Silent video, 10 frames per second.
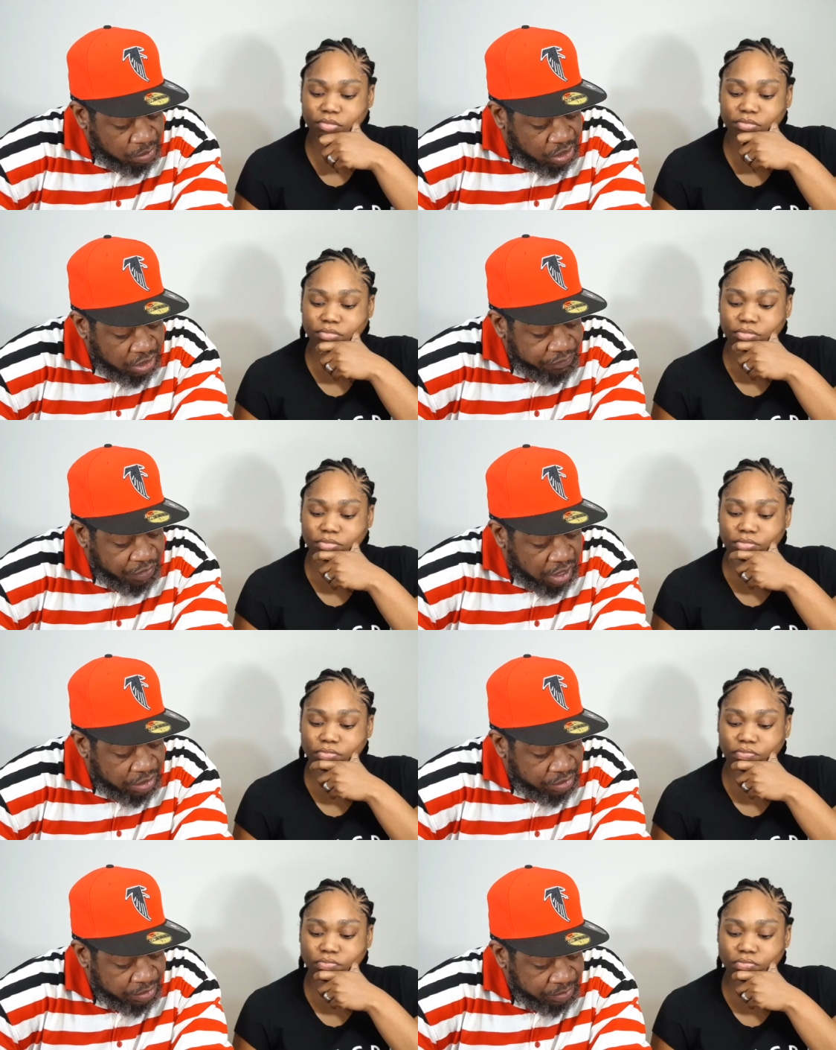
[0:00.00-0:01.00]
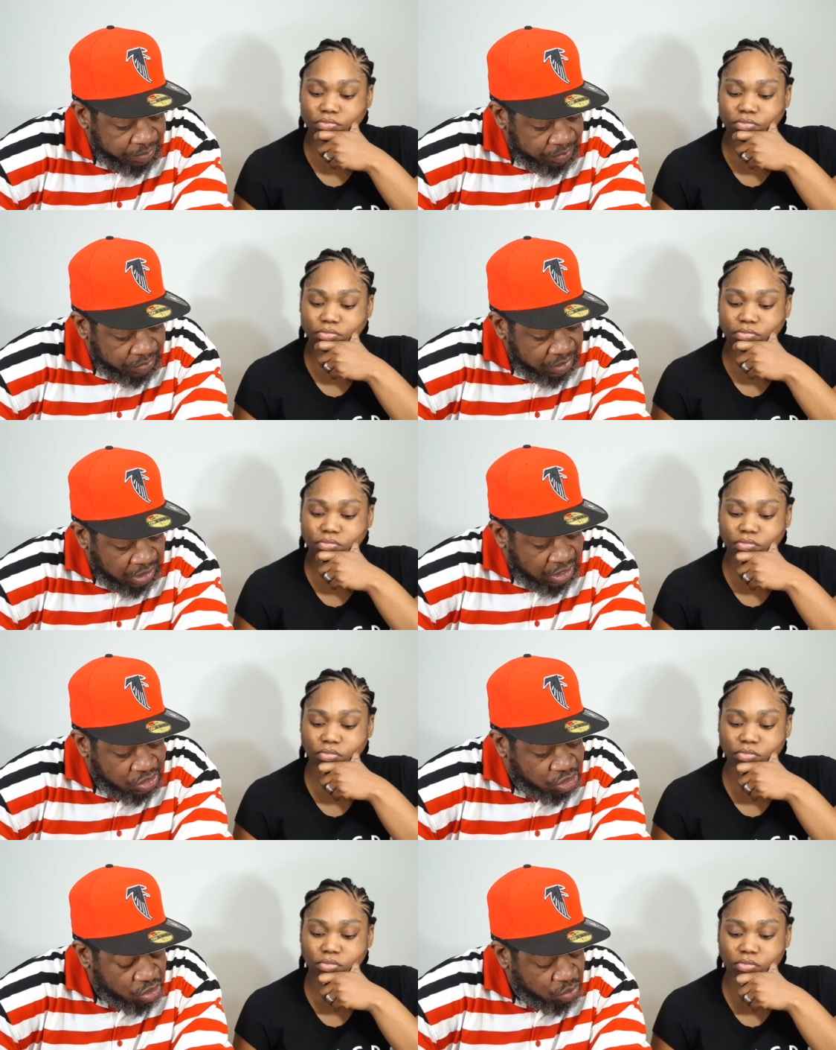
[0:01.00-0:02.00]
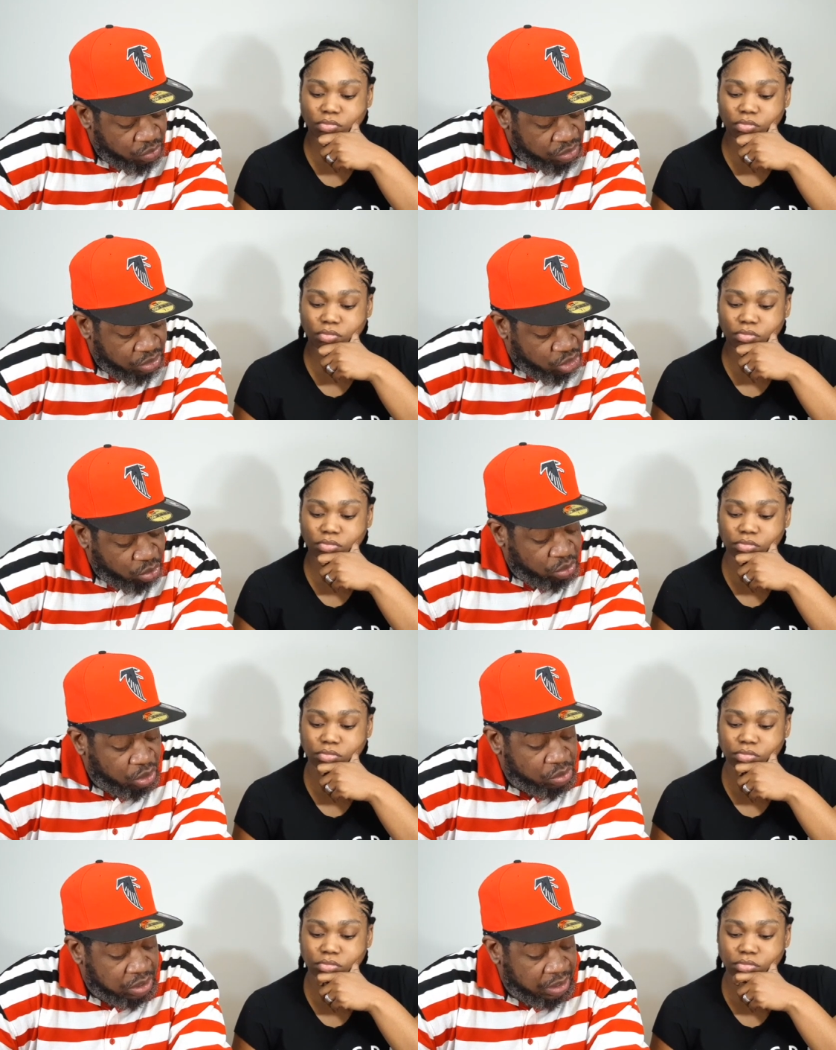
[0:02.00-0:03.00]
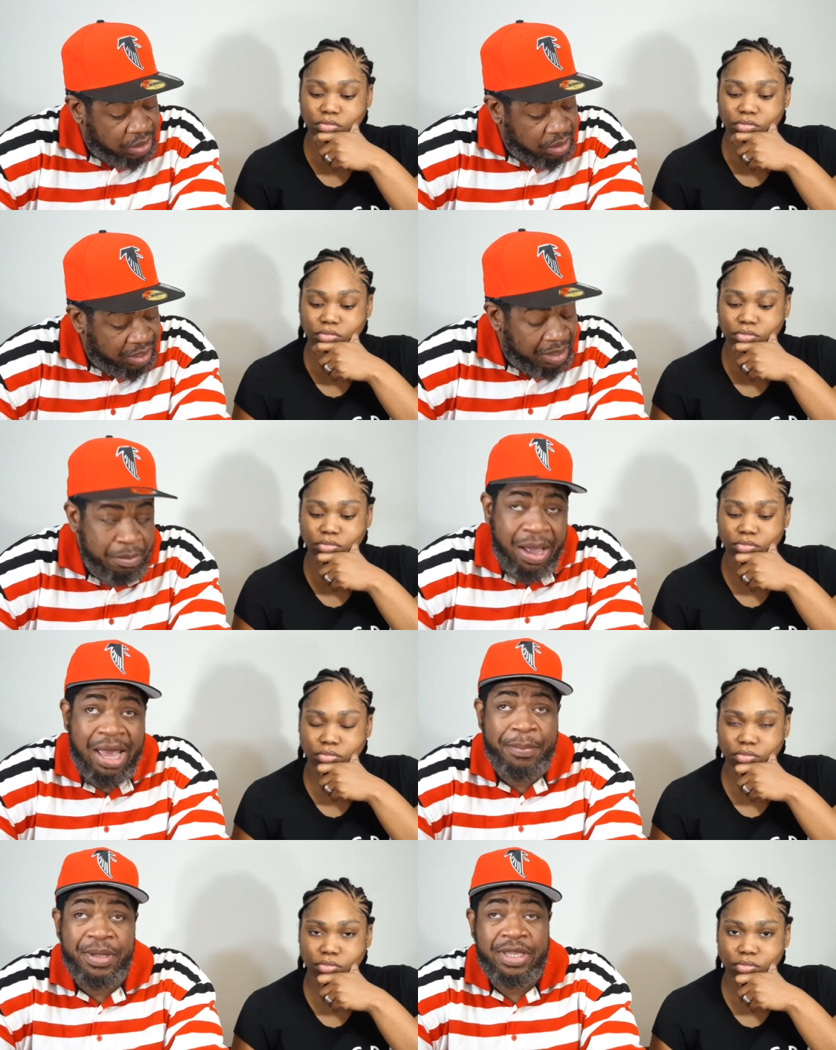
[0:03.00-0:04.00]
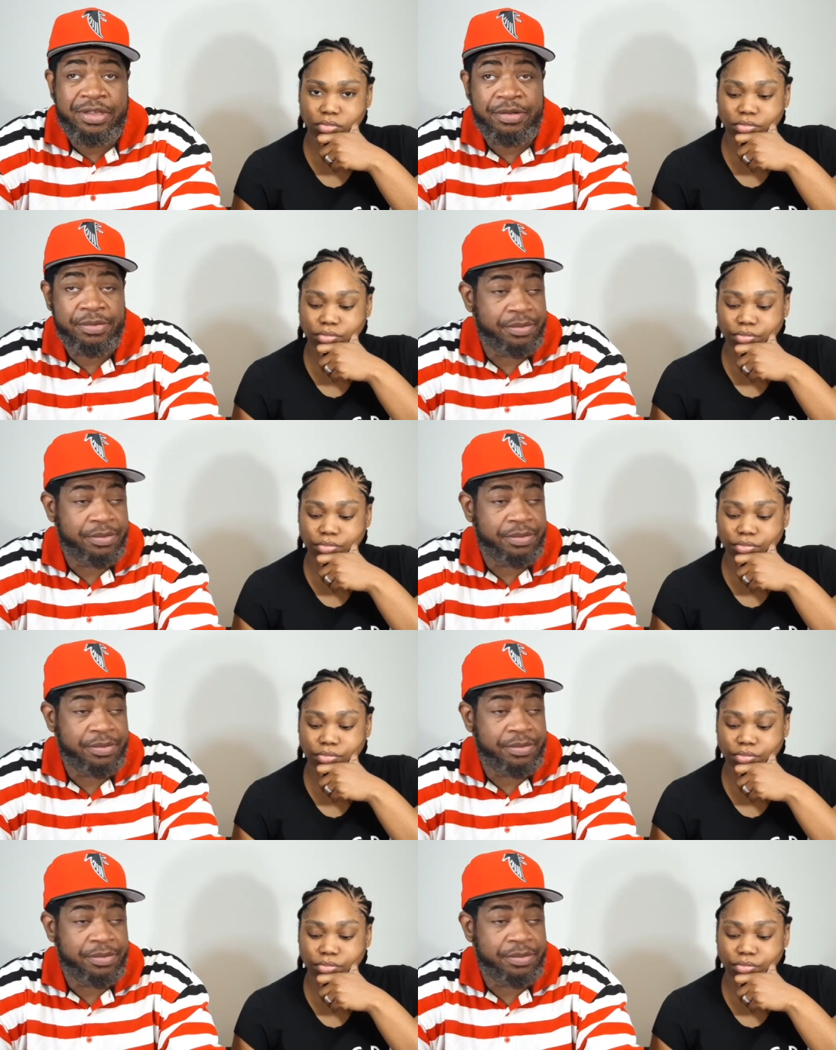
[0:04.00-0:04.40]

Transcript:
Speaker 1: good father is used too loosely, in my opinion.